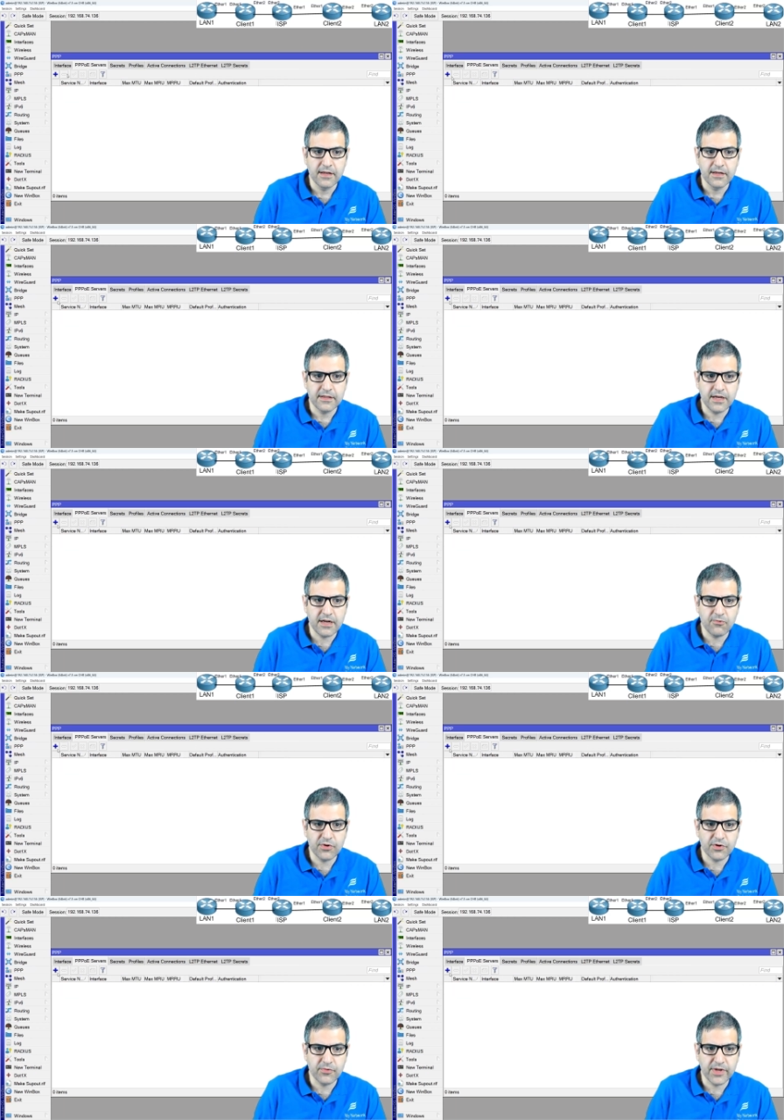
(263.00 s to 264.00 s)
Then I will
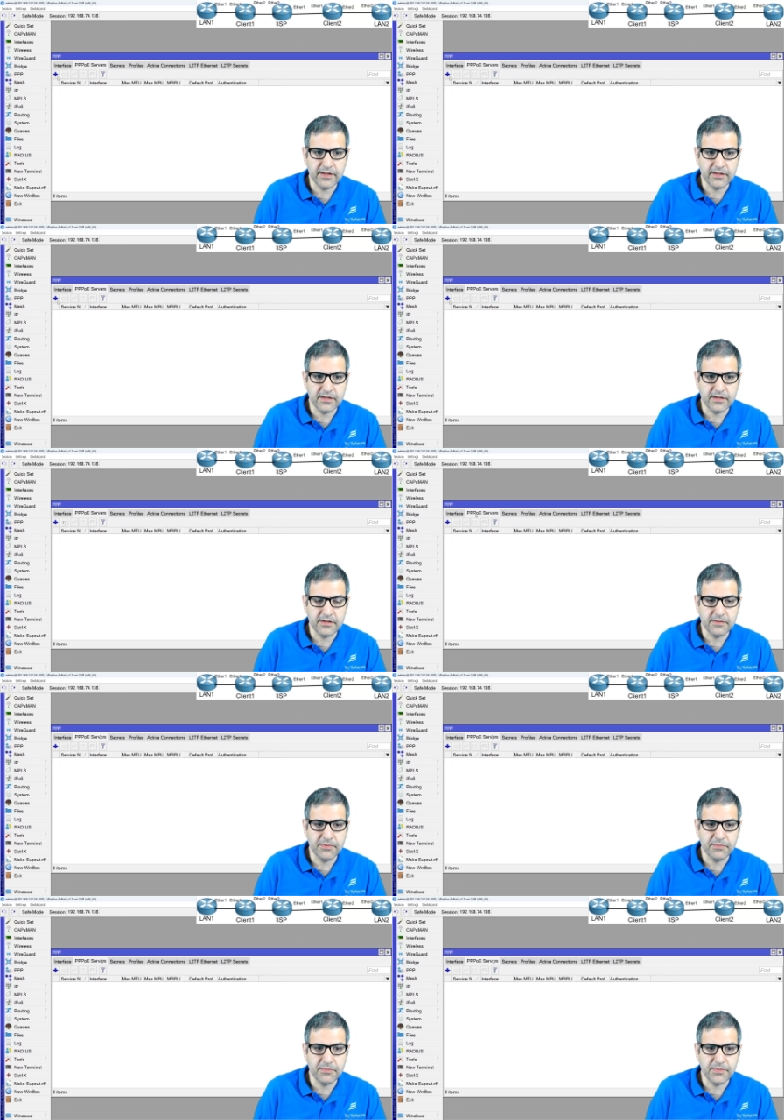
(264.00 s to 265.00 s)
create uh, the
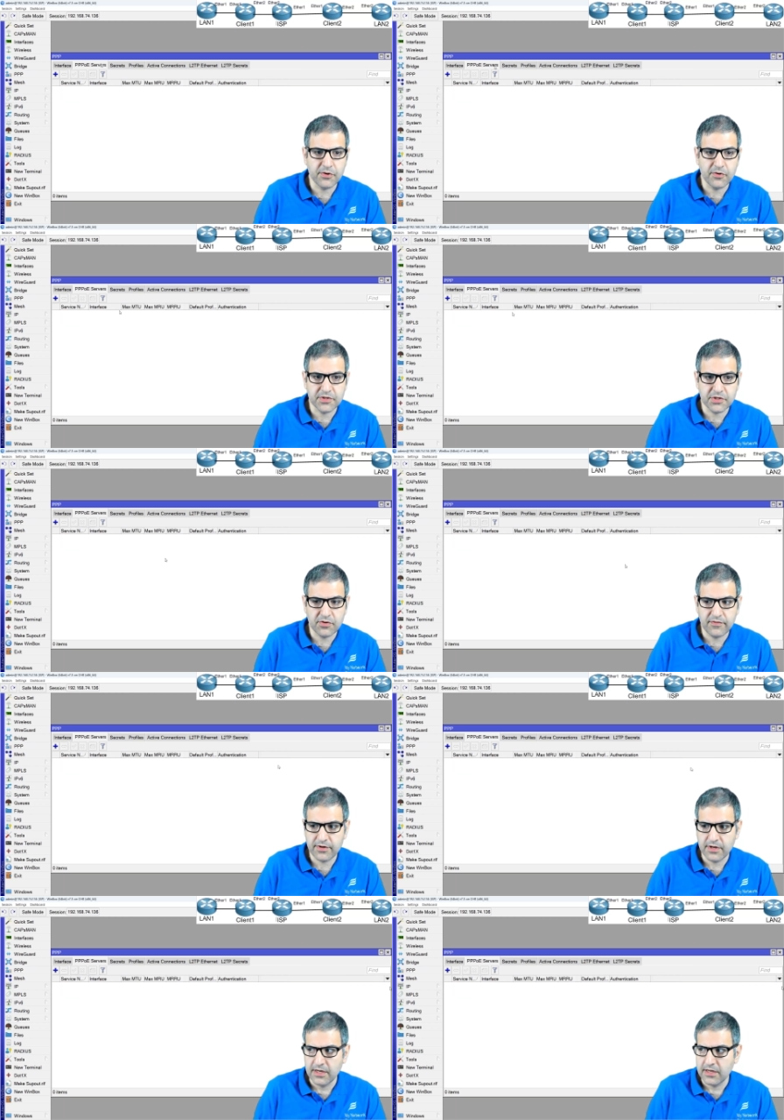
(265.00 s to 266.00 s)
PPPoE
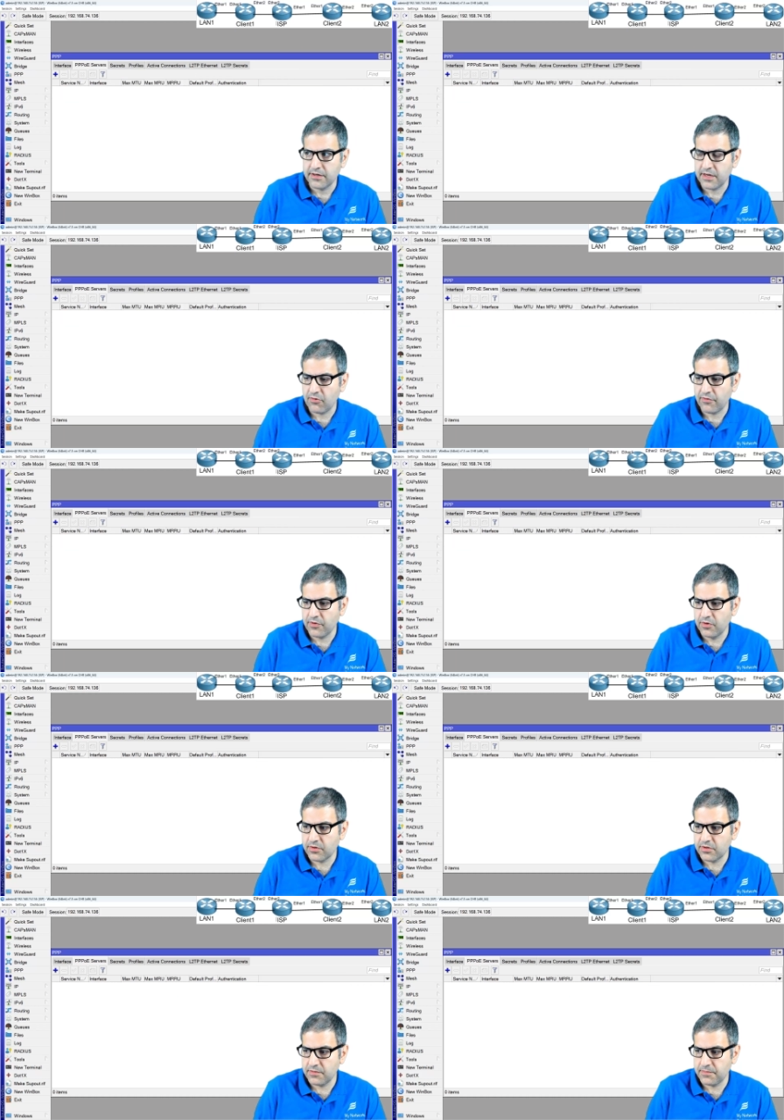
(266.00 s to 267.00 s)
server. Now if you look
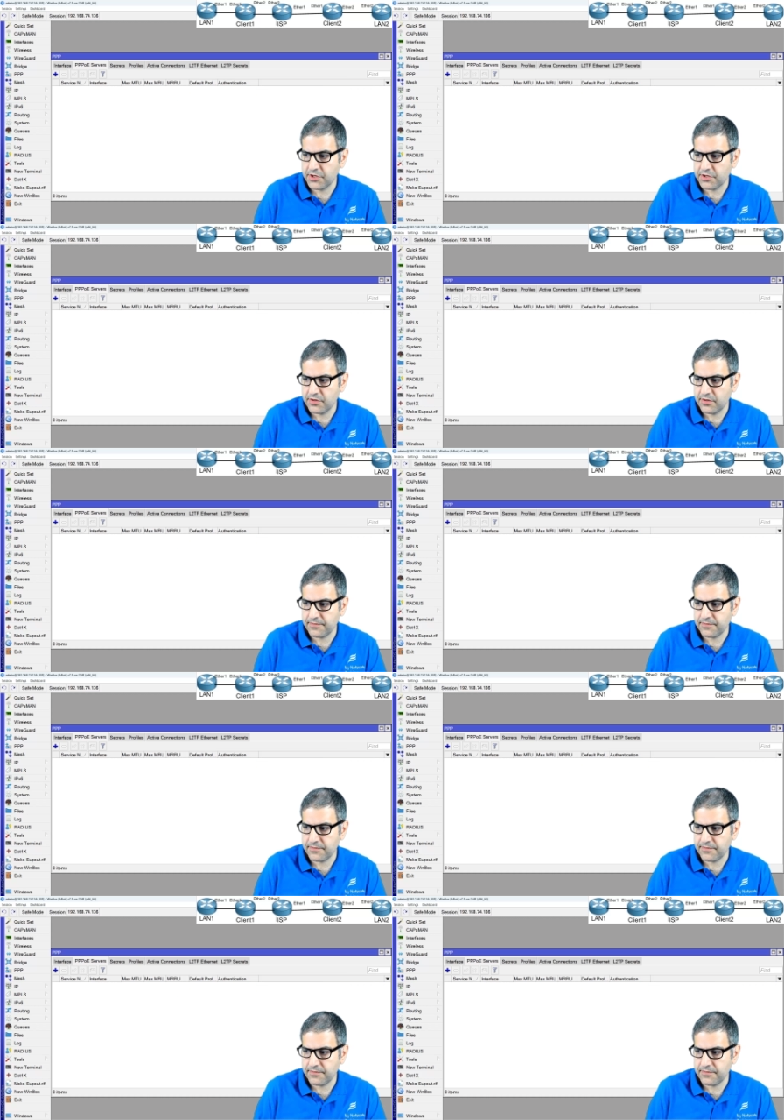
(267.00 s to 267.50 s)
to the picture,